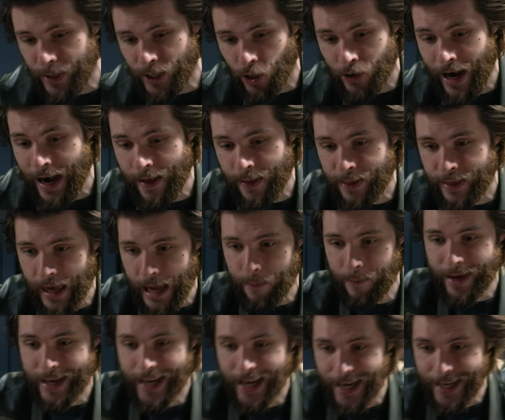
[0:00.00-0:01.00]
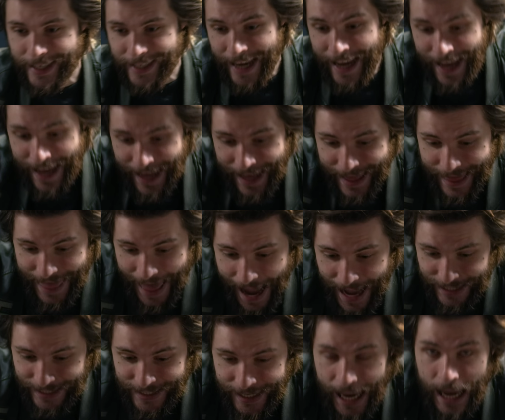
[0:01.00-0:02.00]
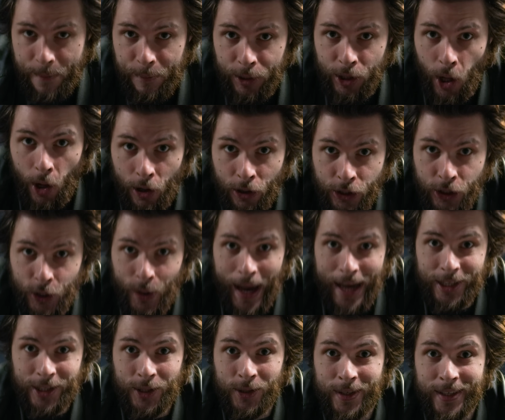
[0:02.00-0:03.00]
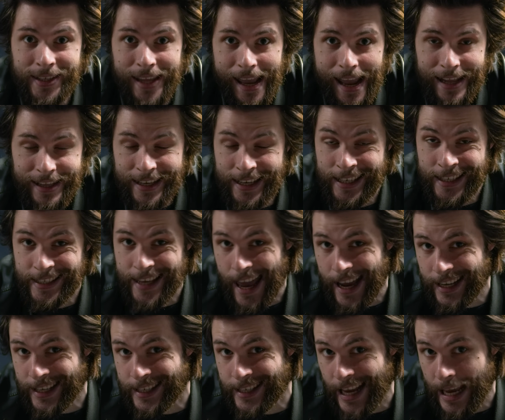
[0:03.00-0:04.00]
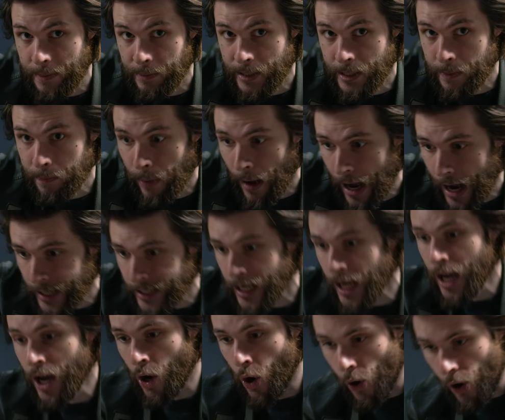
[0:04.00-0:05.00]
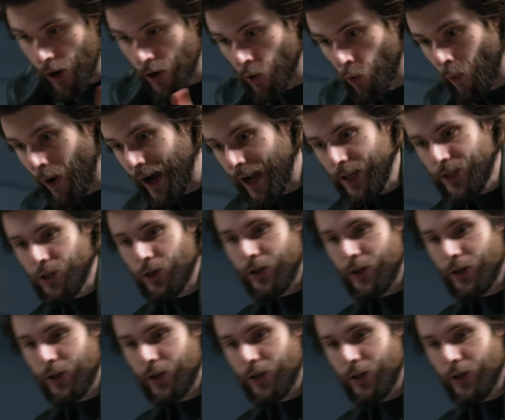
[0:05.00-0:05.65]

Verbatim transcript: it or anything, because that table also has to stay at the exact same spot, or otherwise